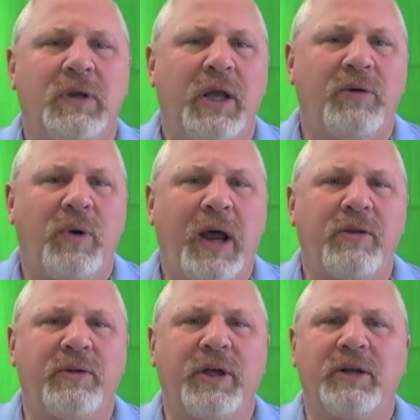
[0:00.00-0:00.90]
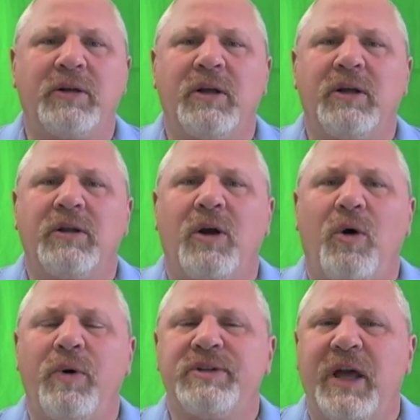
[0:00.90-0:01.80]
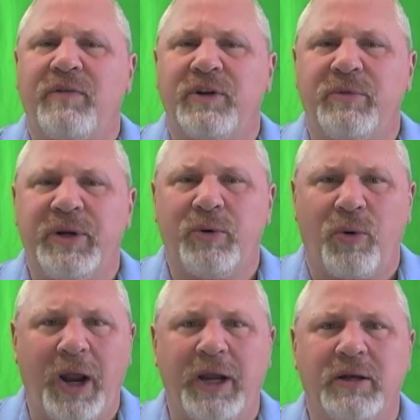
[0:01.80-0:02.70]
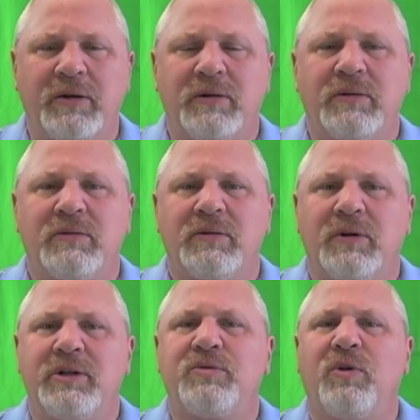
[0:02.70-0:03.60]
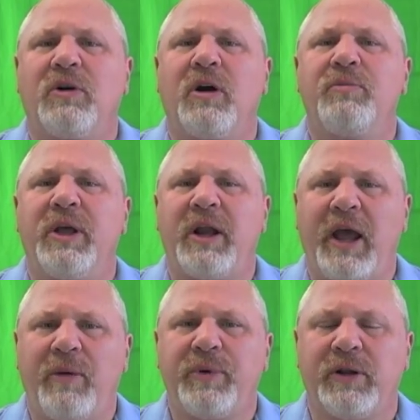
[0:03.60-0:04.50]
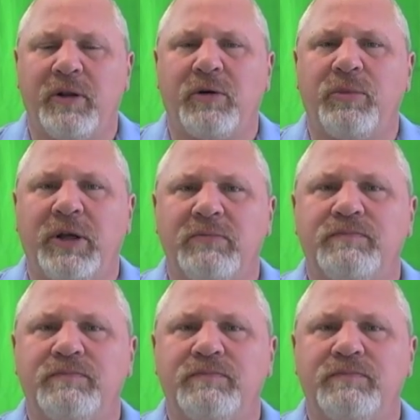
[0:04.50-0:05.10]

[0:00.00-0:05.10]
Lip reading: And rather than always having to be right, let's work on being happy a little bit.